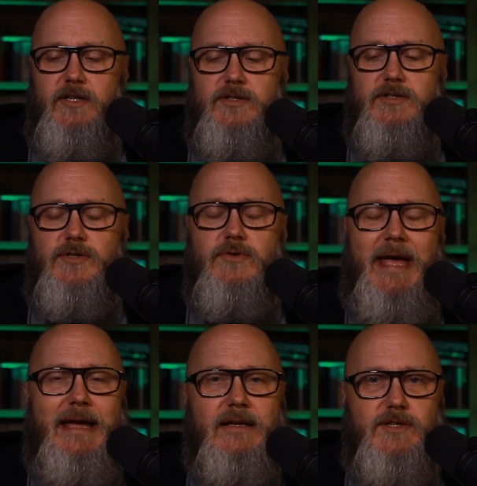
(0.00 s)
to
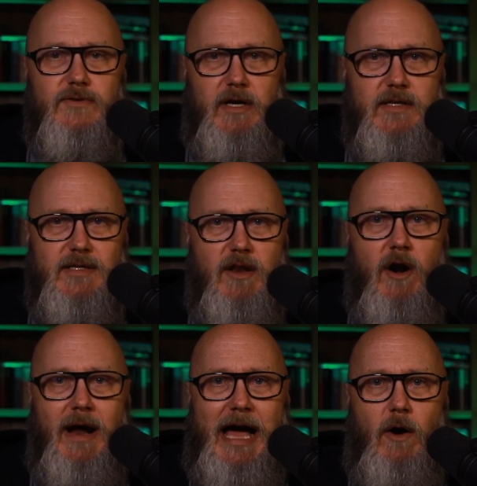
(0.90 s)
answer us in
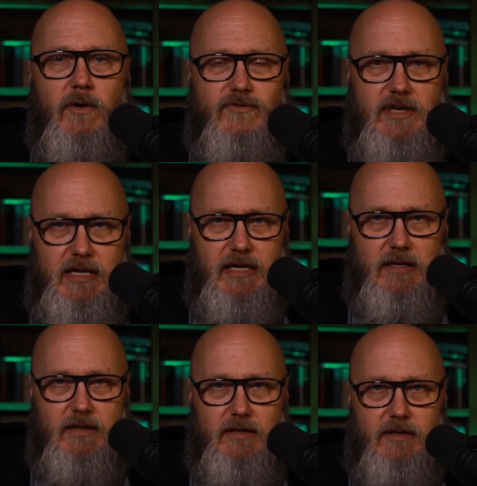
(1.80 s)
our hour of
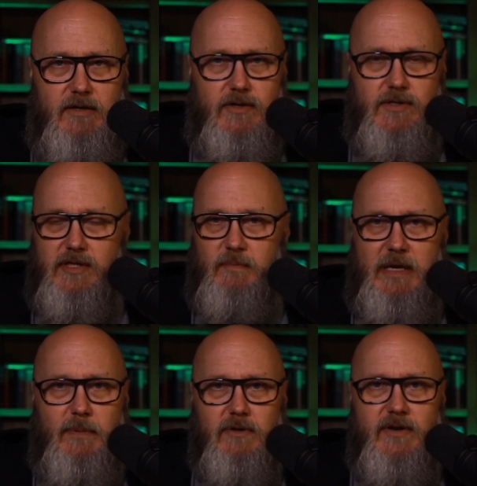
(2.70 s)
need so that
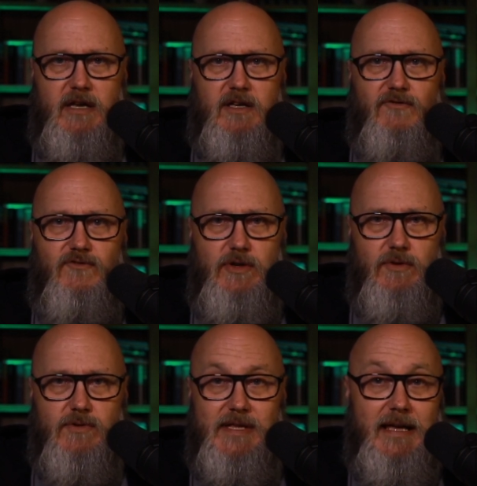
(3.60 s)
people are not
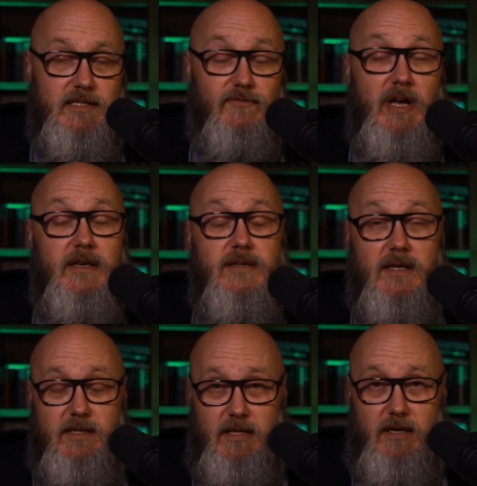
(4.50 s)
confused as if God
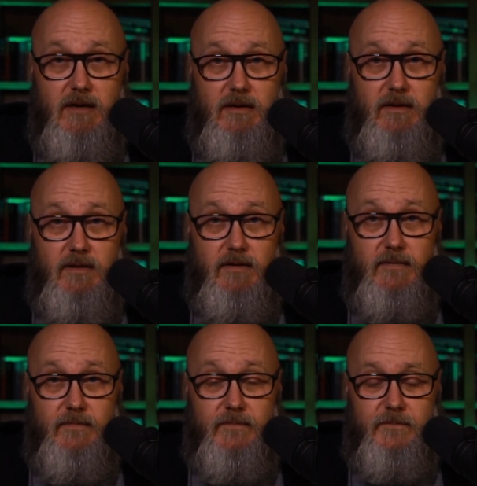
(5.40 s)
doesn't hear.
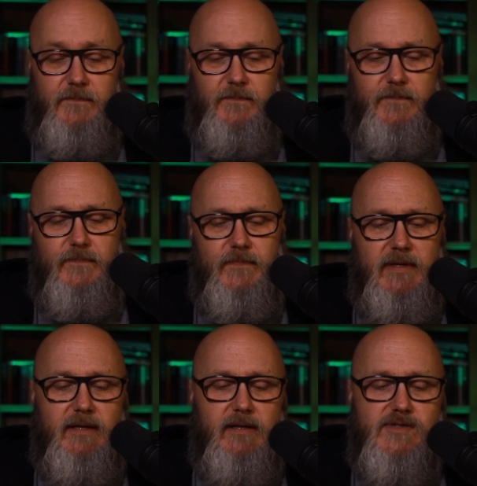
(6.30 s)

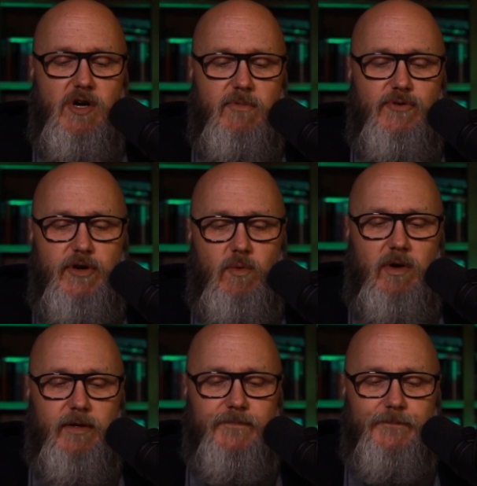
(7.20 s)
Psalm
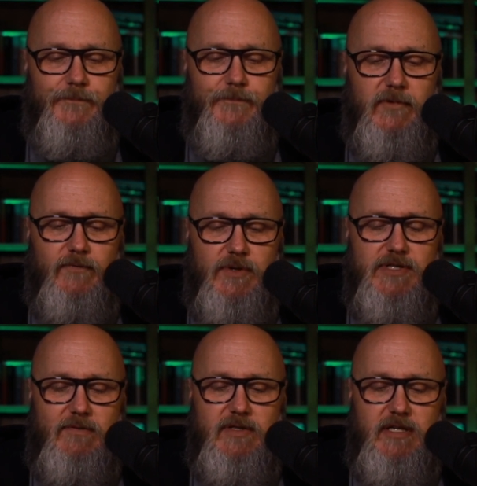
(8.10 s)
31, verse
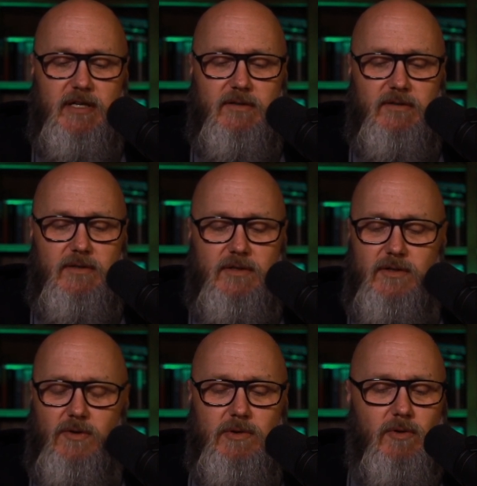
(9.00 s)
17,
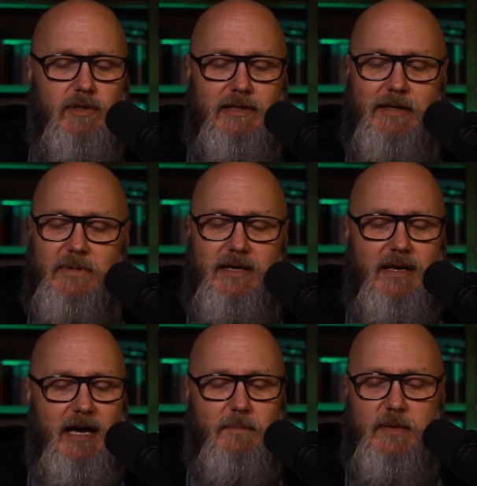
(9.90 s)
O Lord, let me
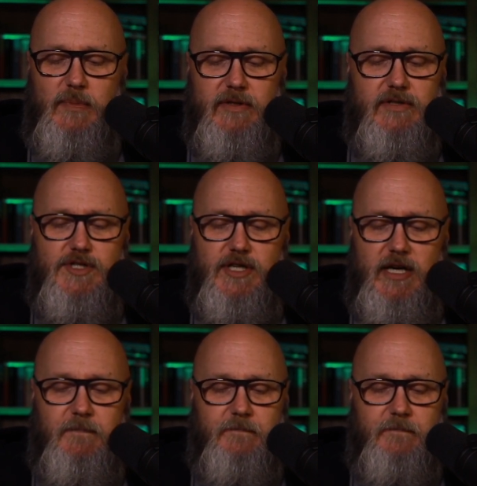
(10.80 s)
not be put to shame,